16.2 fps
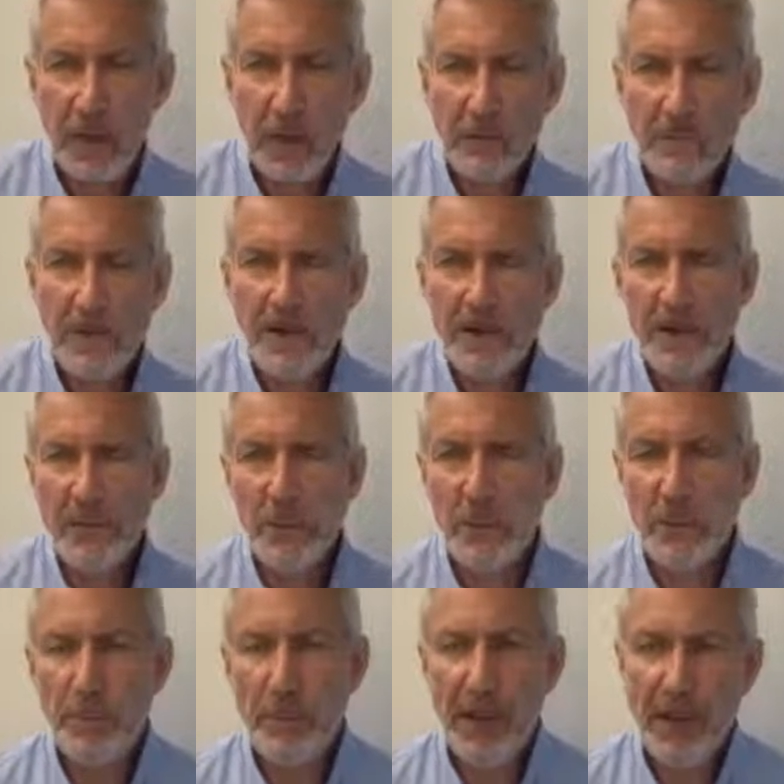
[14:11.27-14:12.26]

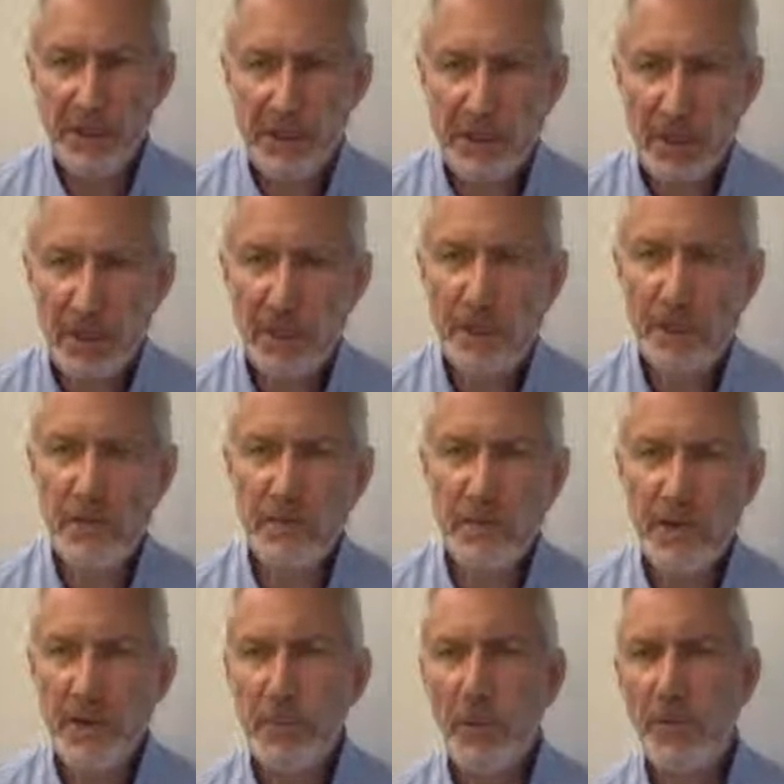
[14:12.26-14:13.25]
variable pagination,
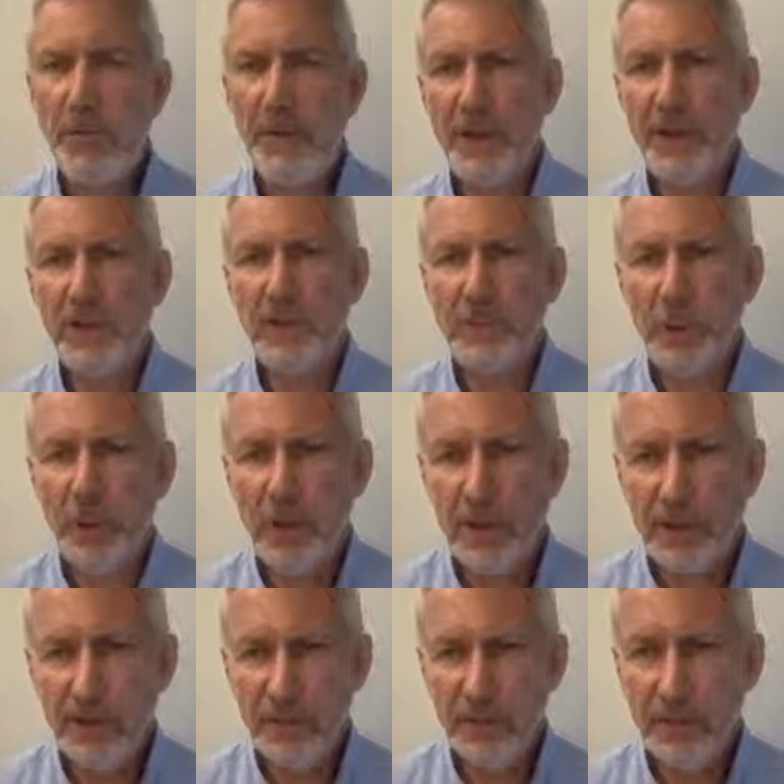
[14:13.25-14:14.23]
variable thickness
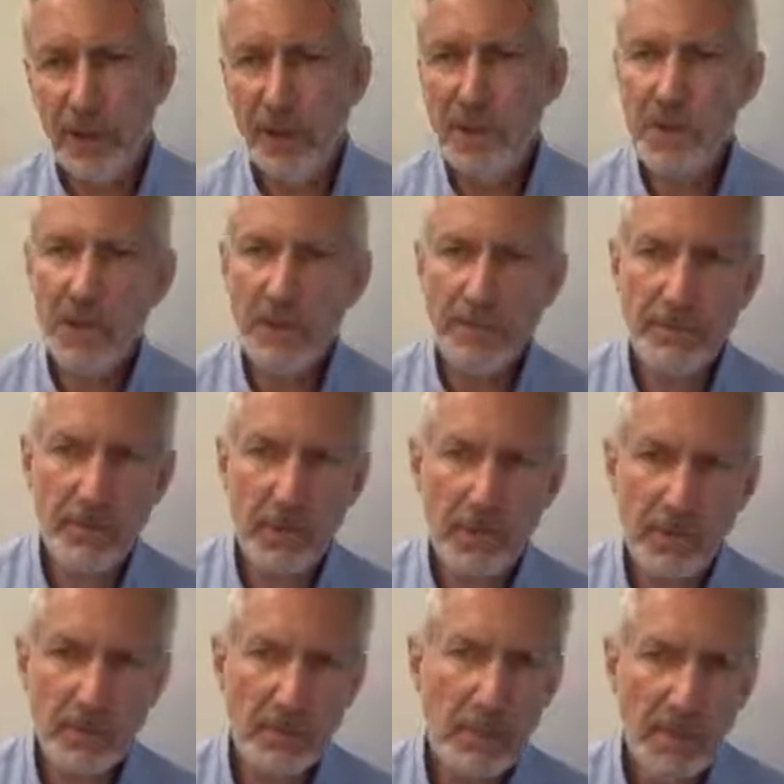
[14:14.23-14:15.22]
booklets ranging
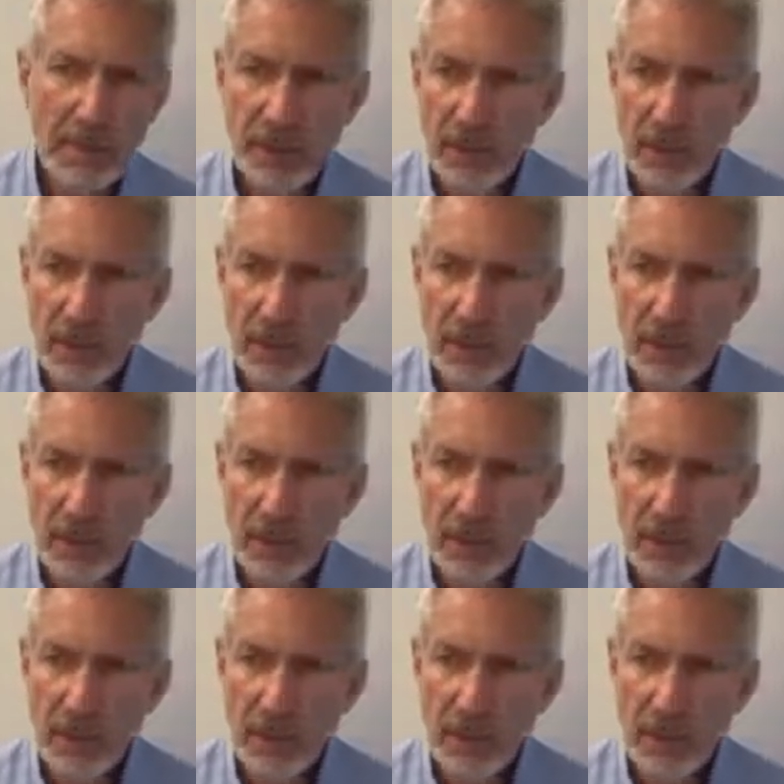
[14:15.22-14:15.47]
from